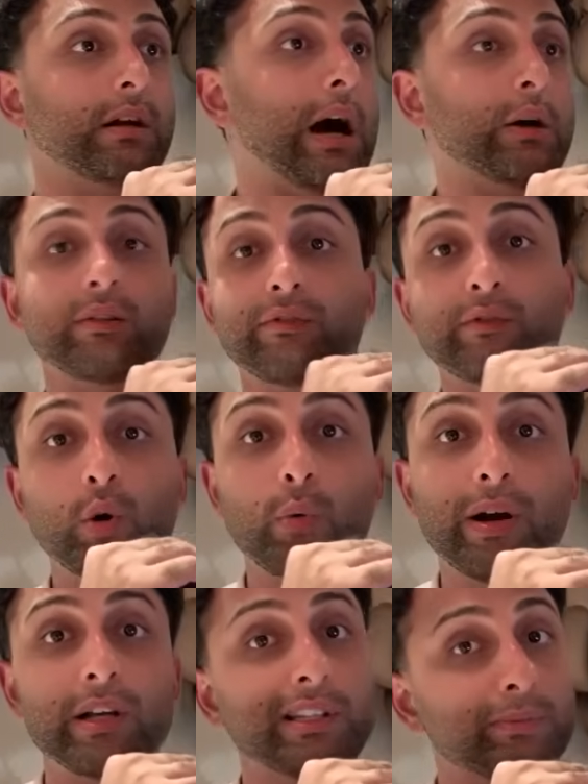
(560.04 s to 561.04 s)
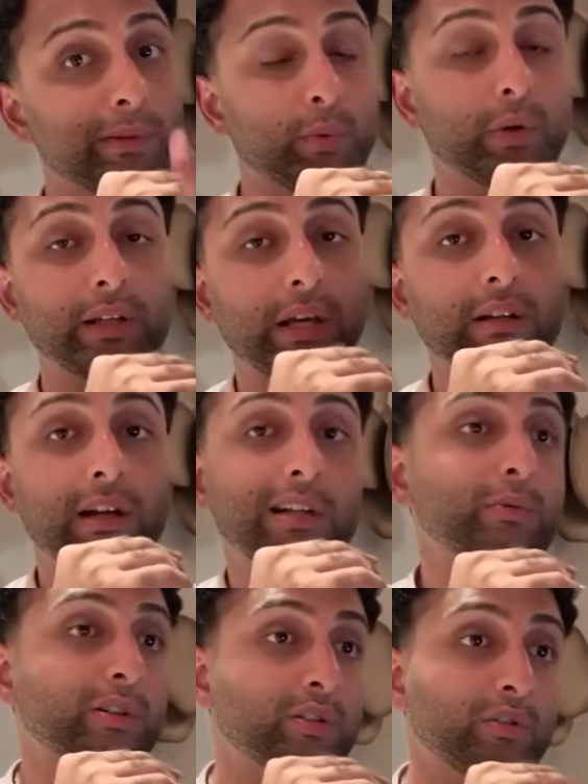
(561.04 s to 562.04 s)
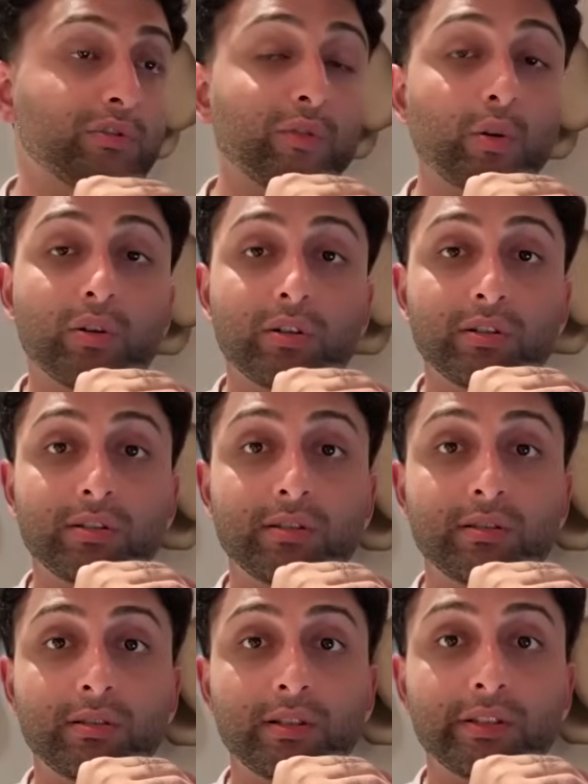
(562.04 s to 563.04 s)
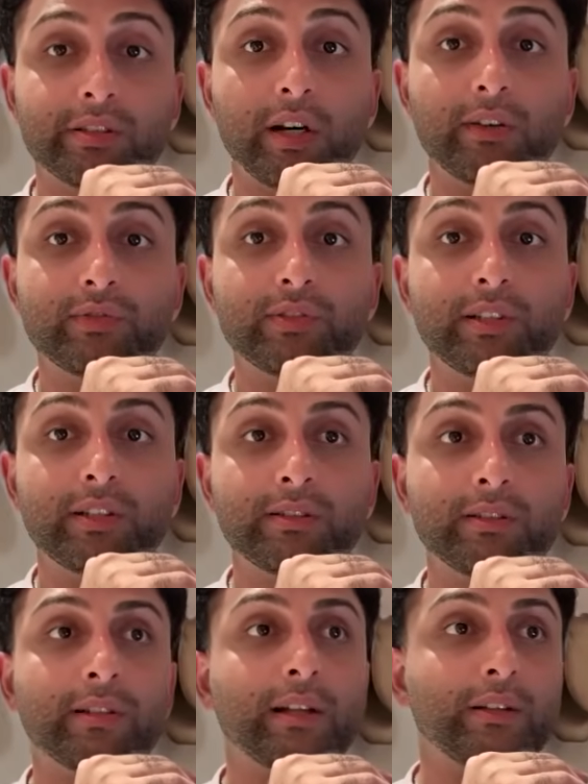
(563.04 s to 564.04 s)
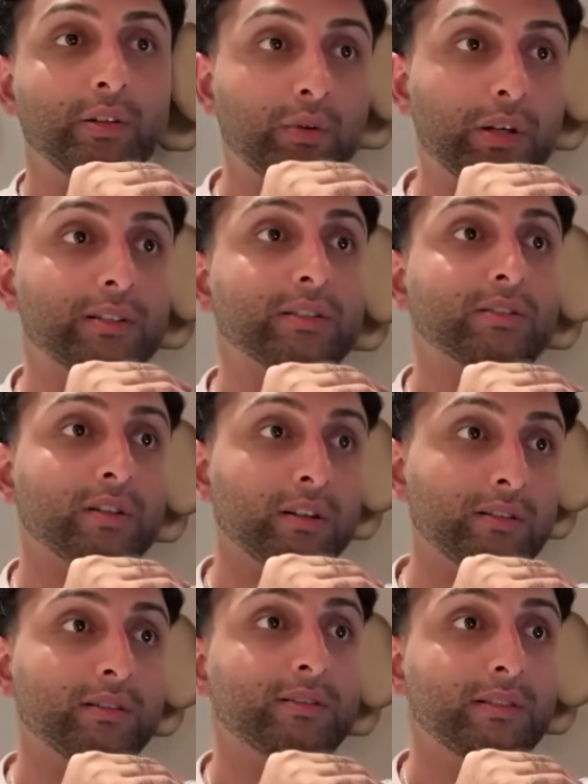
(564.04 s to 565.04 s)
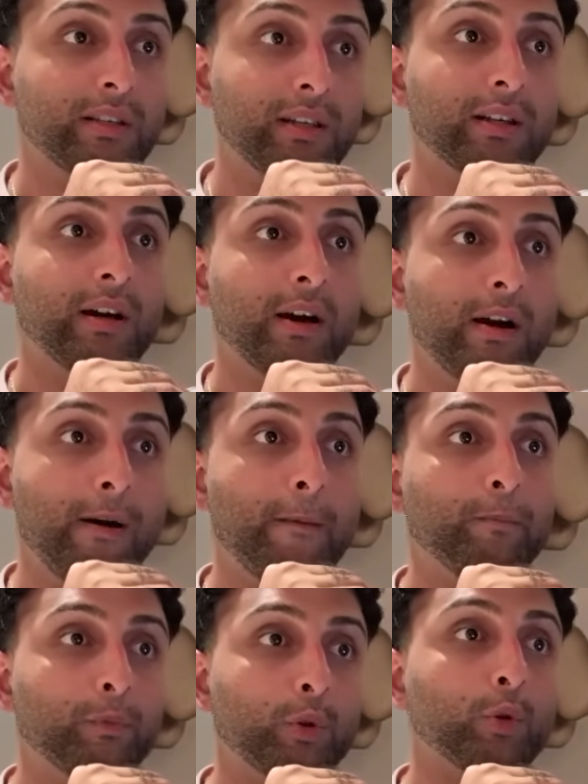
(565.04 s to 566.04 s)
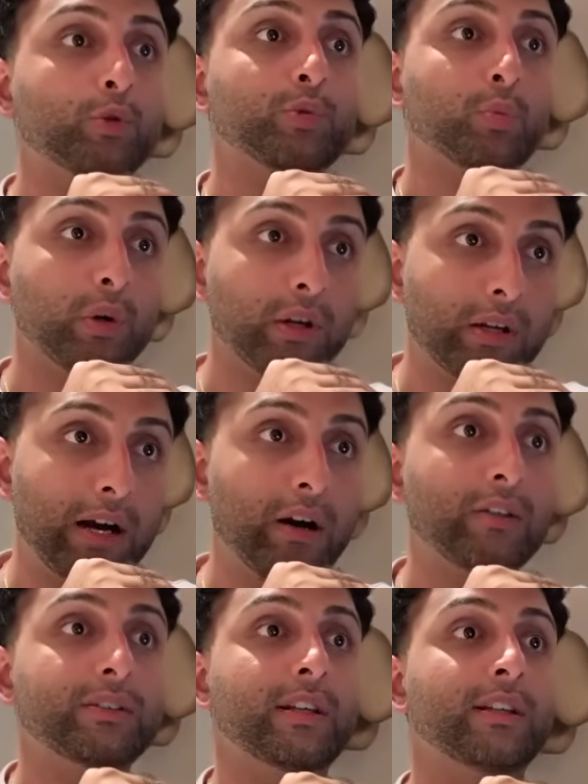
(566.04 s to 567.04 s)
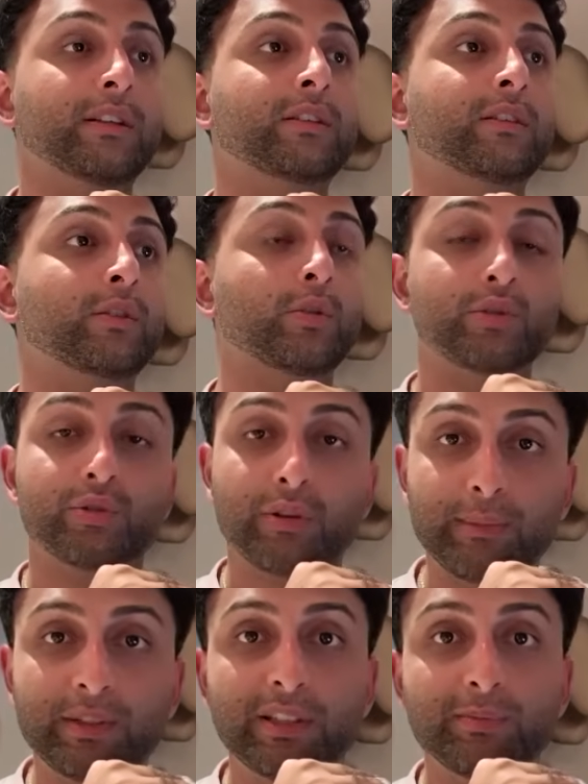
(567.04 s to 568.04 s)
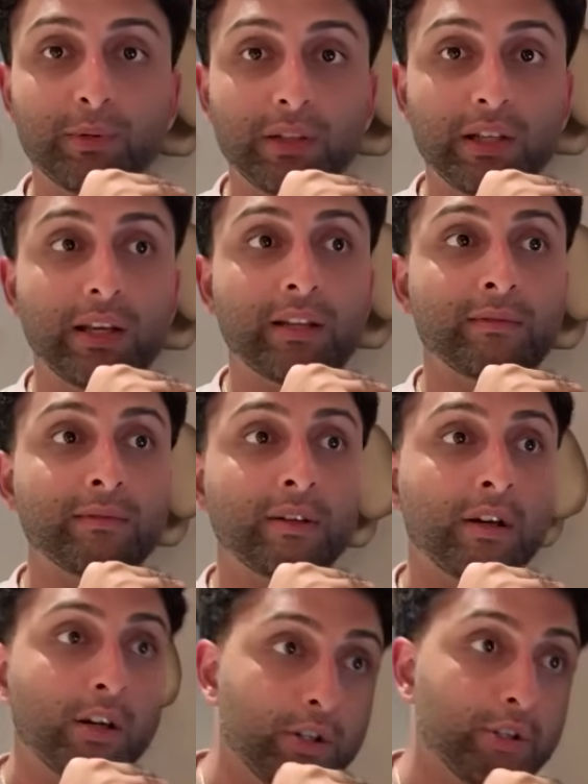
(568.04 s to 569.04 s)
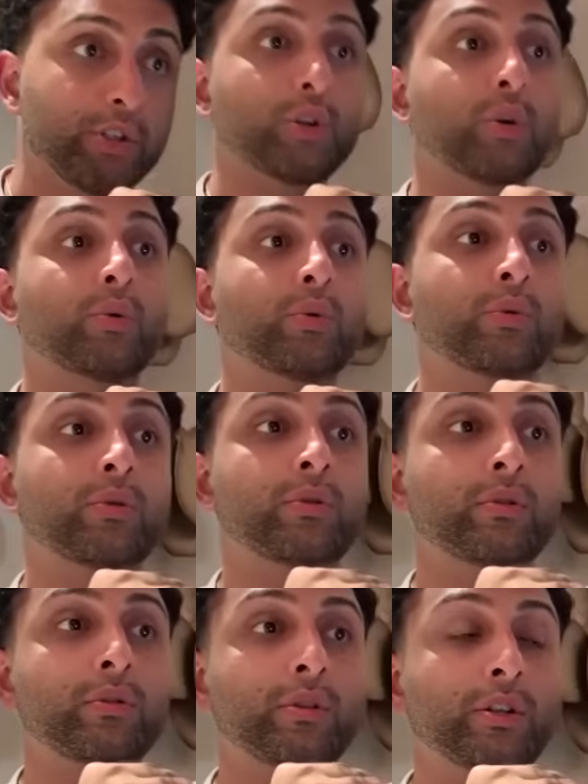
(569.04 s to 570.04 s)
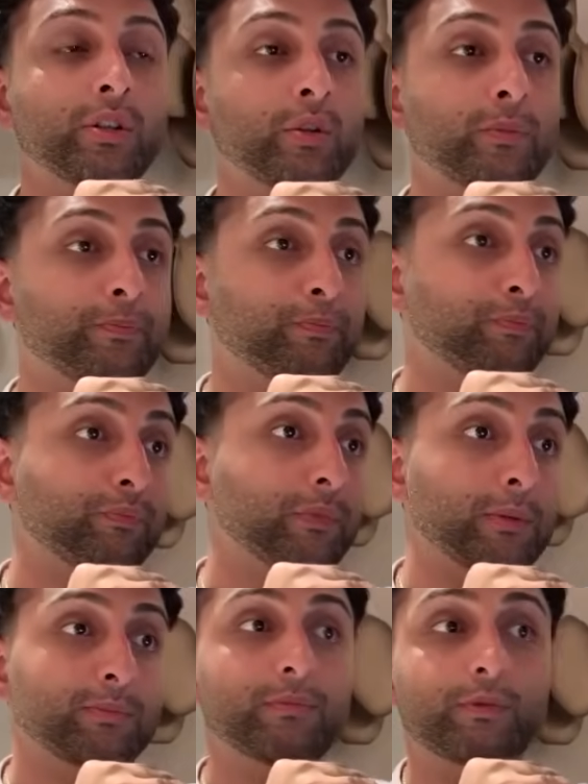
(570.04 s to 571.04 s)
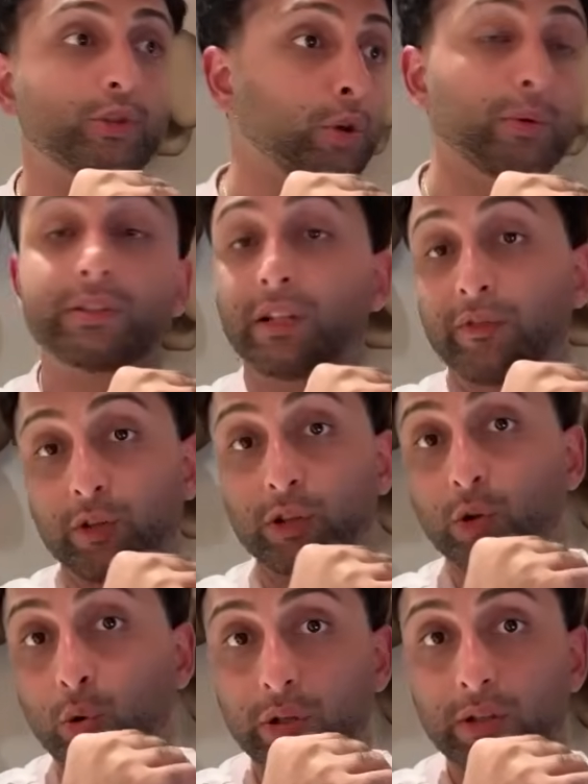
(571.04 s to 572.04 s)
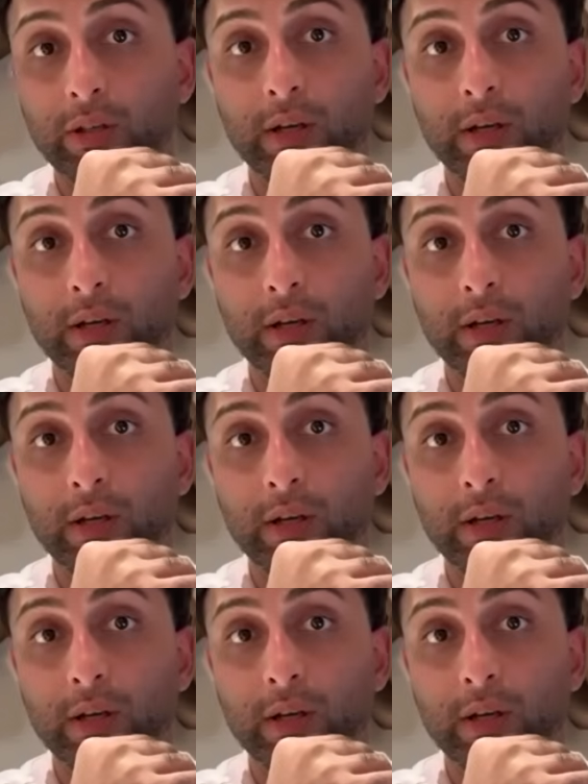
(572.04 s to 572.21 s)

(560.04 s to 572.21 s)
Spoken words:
out of nowhere. He's been working a lot with True Focus this off season, and you can start to see those workouts and those reps he's putting in show itself on the court.